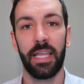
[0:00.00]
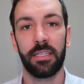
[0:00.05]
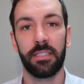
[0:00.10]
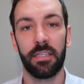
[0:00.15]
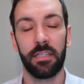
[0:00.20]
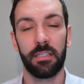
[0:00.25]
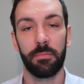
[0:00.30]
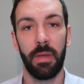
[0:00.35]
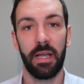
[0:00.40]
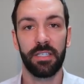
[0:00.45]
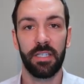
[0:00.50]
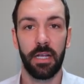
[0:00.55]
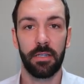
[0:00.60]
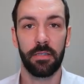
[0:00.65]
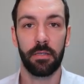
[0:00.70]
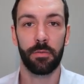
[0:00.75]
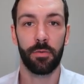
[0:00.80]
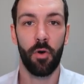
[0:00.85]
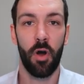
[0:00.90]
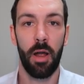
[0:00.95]
is to smash
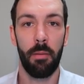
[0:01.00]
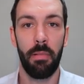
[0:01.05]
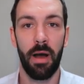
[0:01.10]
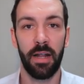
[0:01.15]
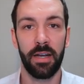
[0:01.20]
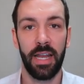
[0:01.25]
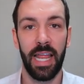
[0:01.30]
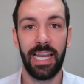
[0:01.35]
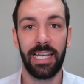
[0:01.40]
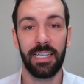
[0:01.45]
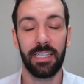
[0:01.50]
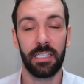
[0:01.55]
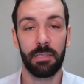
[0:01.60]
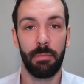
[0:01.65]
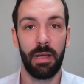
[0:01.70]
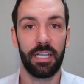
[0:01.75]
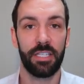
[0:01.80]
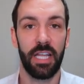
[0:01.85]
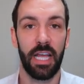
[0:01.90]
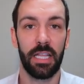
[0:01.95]
that subscribe button and to
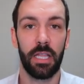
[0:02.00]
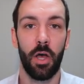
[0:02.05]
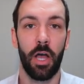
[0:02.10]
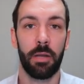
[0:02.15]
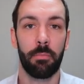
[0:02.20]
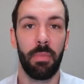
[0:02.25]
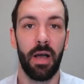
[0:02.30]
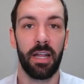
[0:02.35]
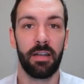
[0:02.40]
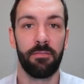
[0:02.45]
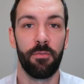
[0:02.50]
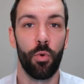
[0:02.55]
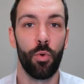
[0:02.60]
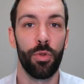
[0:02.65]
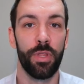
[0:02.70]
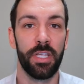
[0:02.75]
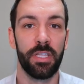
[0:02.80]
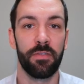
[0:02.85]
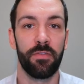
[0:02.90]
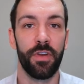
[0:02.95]
smash that like button
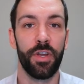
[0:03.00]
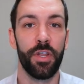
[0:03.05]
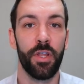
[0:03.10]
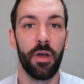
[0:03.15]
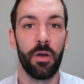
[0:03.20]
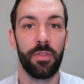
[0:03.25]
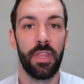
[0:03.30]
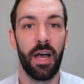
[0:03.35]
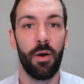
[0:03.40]
for this video.